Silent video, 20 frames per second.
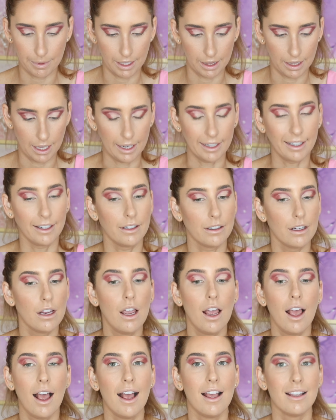but I like it
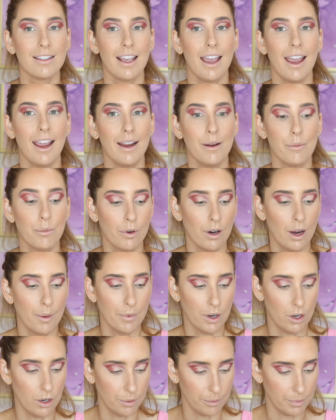as a
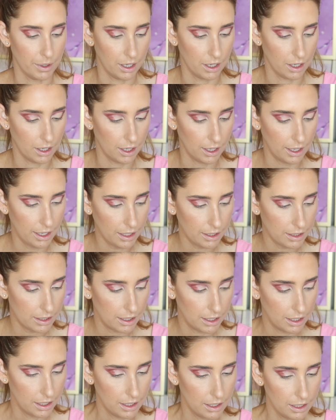primer on my eyes.
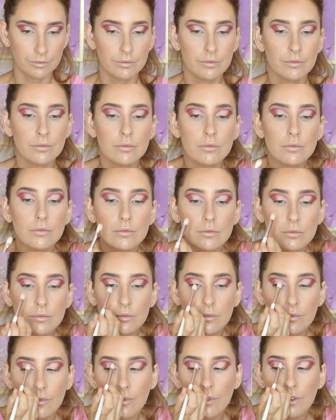
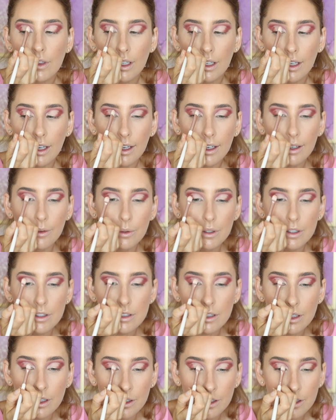Okay, and we're
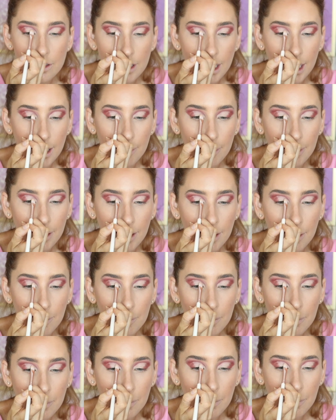just going to sharpen up
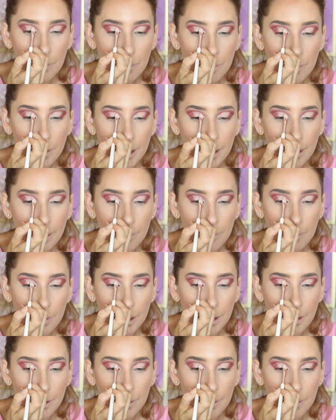where we